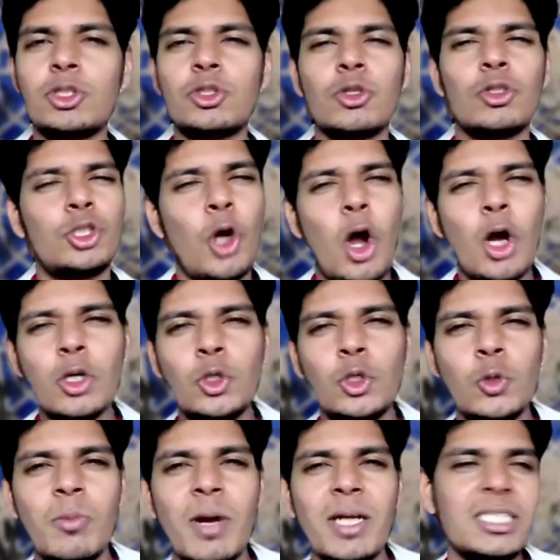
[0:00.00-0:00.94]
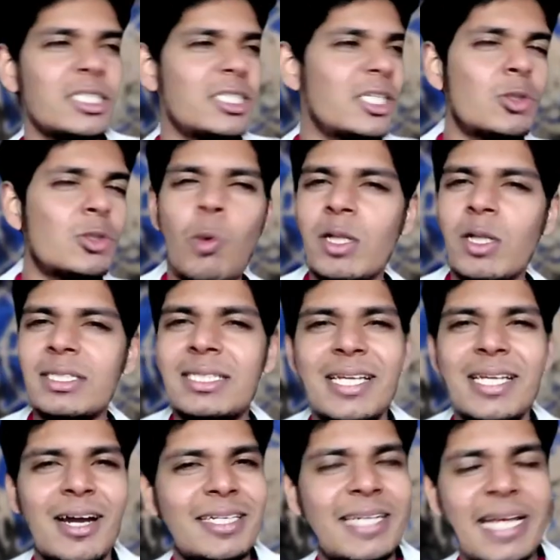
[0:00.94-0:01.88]
to talk too much and just wants
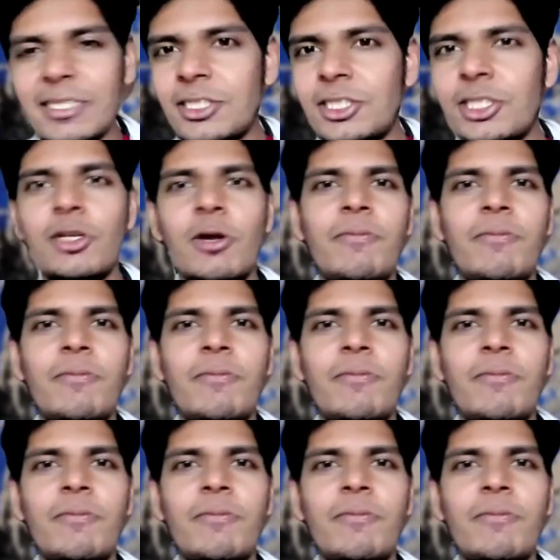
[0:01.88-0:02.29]
the attention